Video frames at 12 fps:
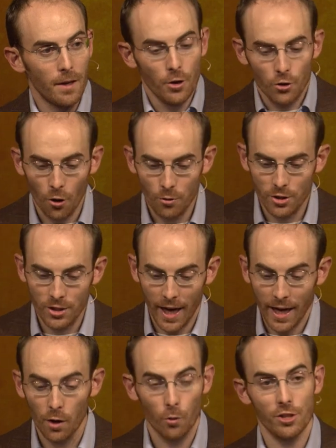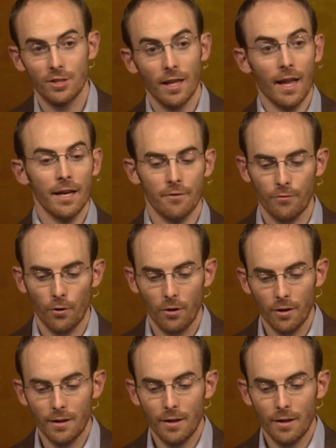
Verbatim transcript: Don't say it was delightful.